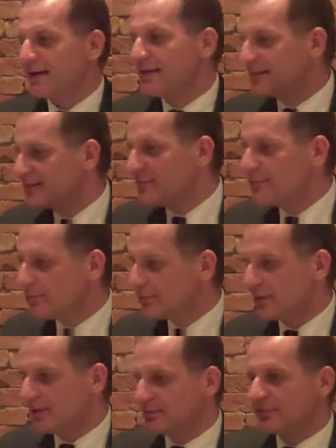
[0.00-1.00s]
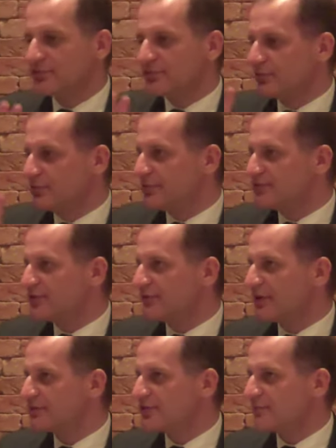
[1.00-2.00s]
I like them all. All the
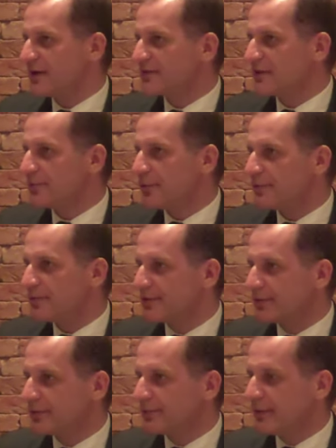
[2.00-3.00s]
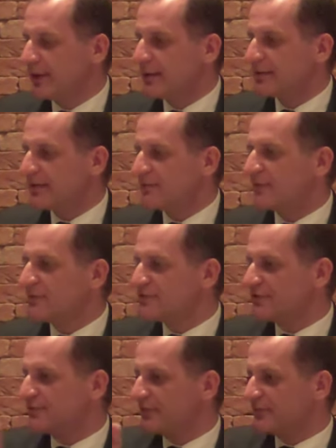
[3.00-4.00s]
Gevrey Chambertin Premier Cru, they're very
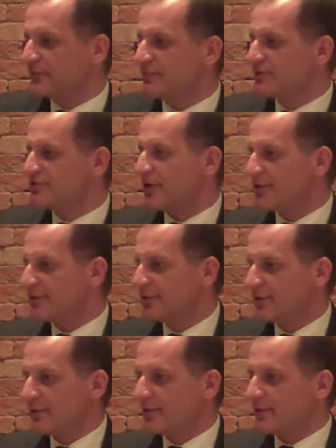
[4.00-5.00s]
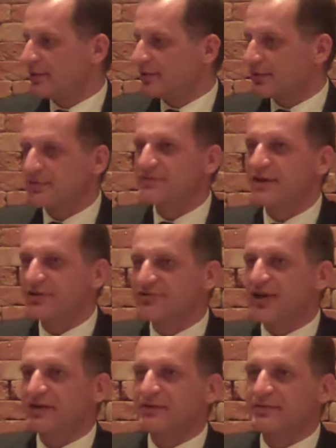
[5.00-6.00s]
different from each other. Clos
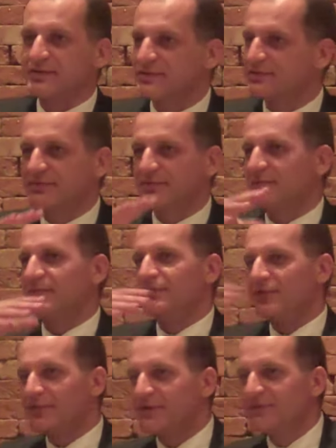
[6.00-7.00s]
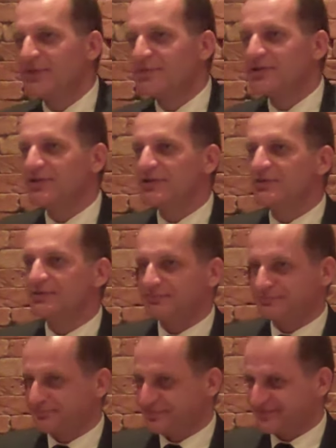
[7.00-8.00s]
Saint-Jacques is very feminine.
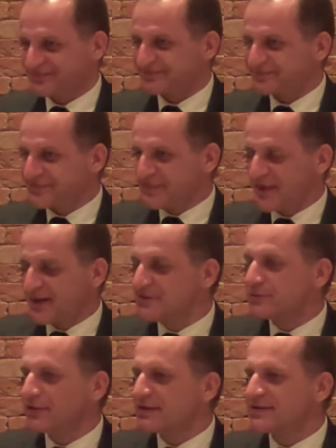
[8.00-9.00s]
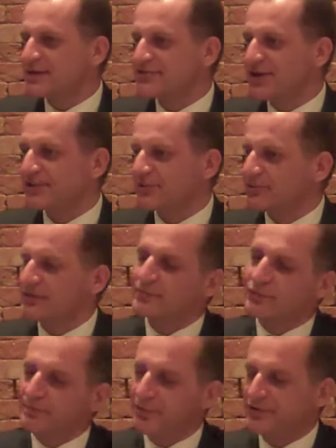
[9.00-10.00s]
Estordel Saint-Jacques, a little bit
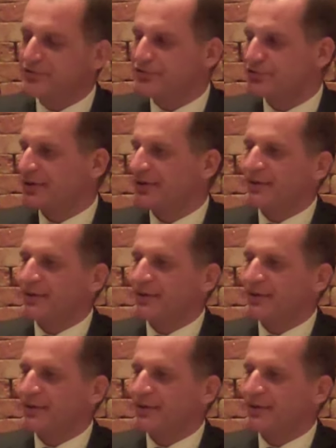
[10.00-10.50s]
more punch.